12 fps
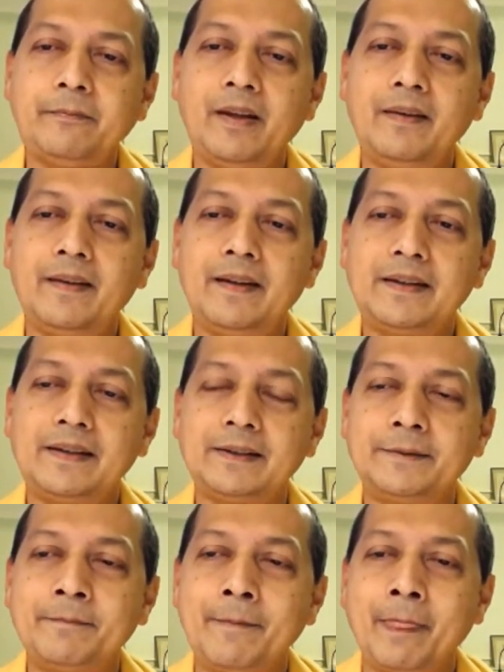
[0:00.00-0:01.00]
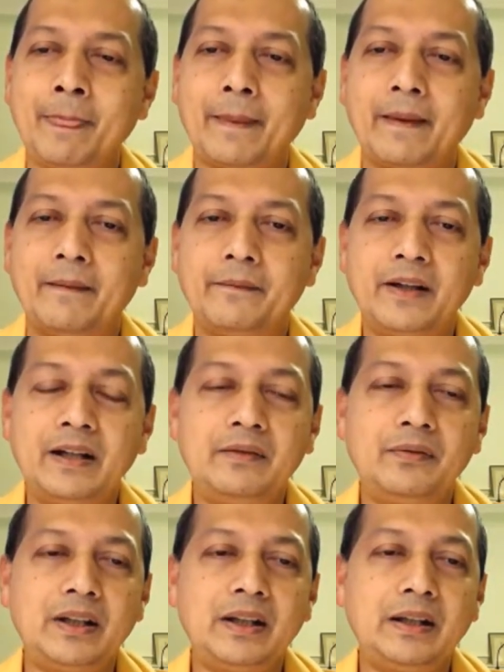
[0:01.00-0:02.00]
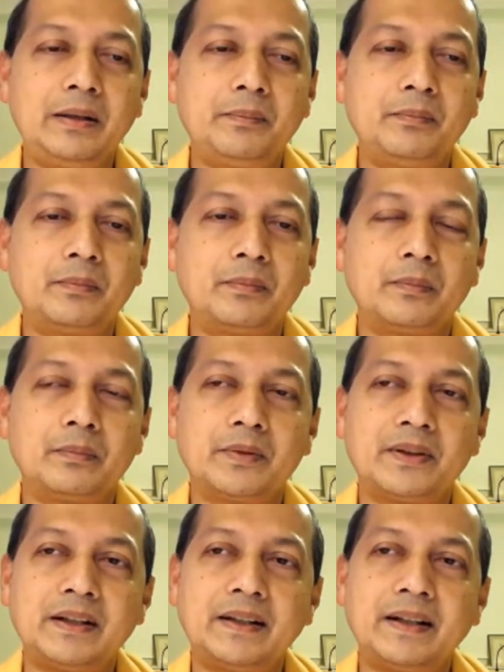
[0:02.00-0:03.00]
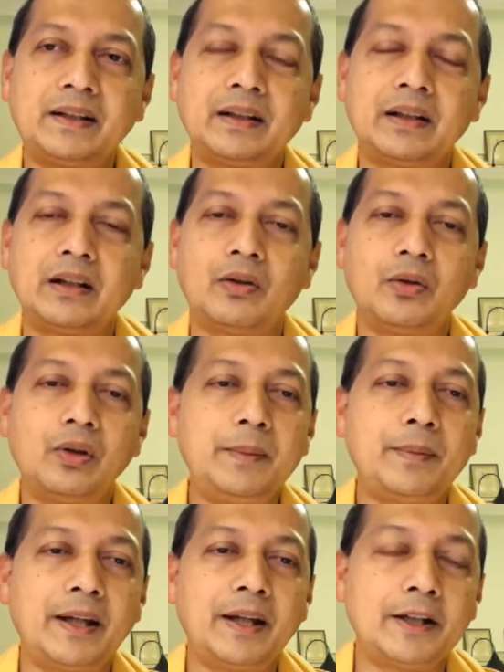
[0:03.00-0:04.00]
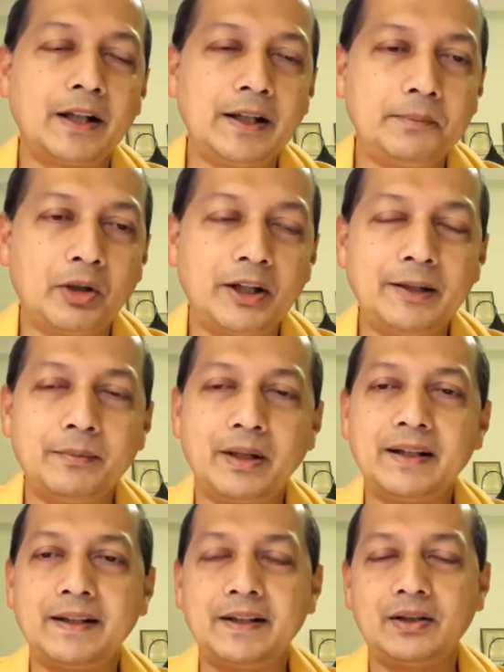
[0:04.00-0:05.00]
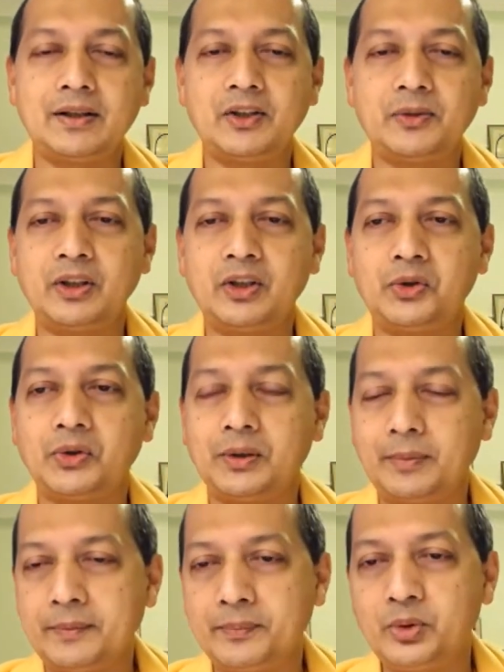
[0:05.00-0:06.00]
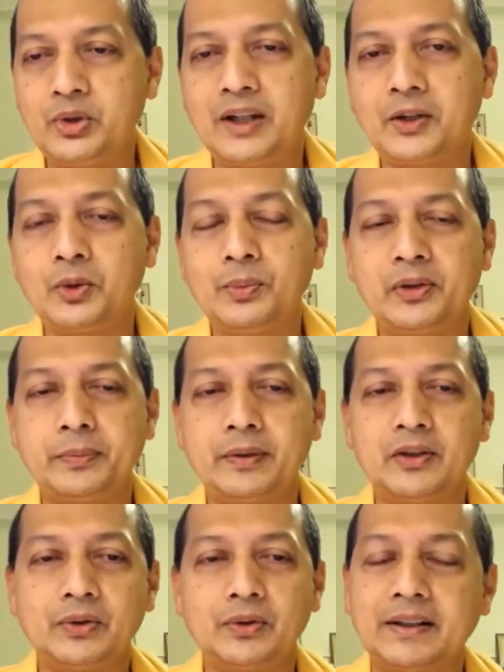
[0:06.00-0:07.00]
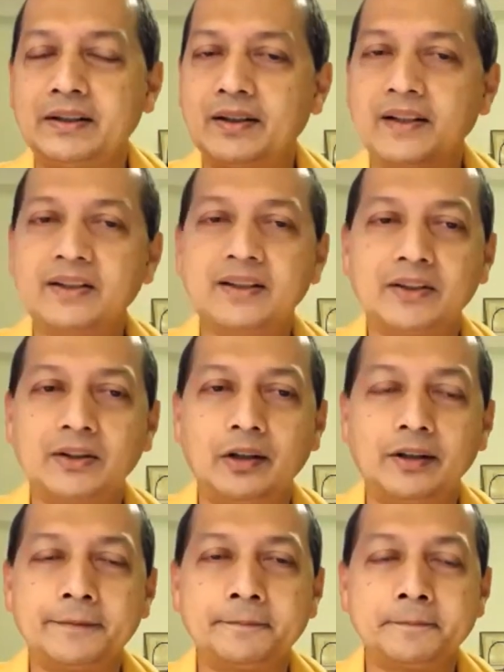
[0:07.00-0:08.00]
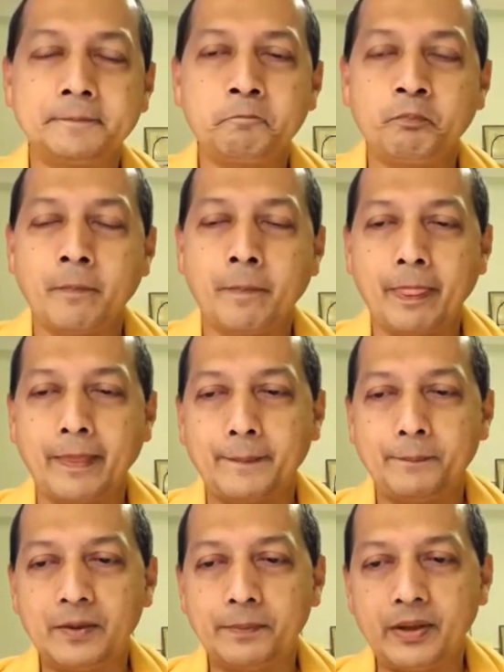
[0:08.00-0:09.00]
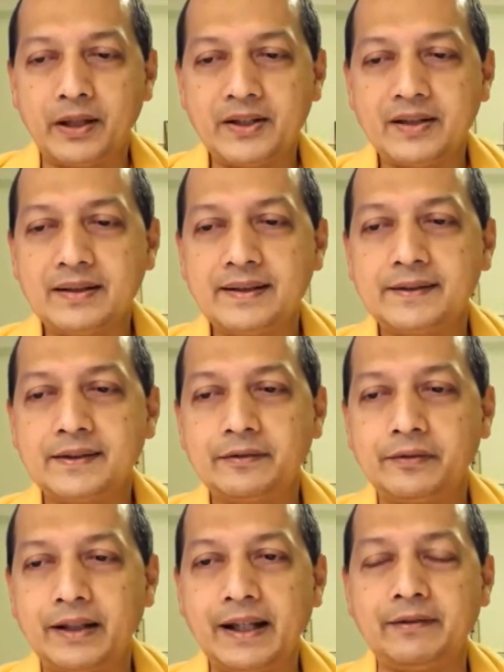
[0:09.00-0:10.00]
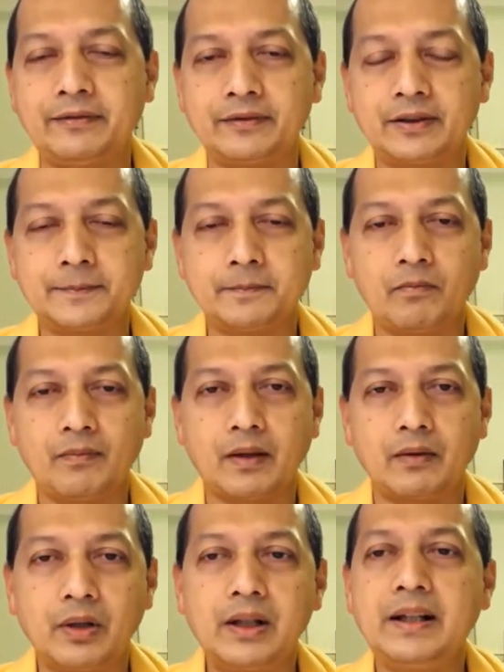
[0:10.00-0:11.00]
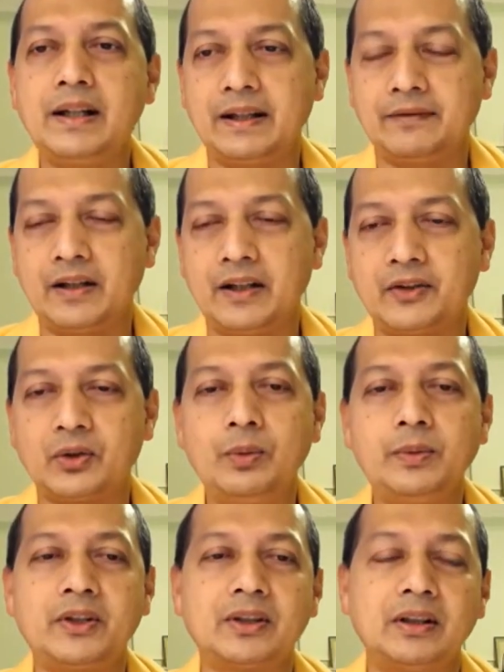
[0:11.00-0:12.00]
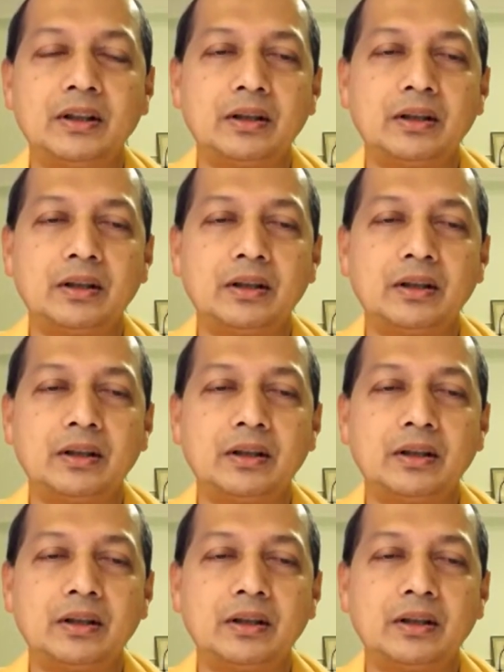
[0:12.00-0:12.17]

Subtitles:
that when we say that only my early morning meditation is spiritual, my puja room is spiritual, and the rest is not, the pressures of life, worldly life, are so much.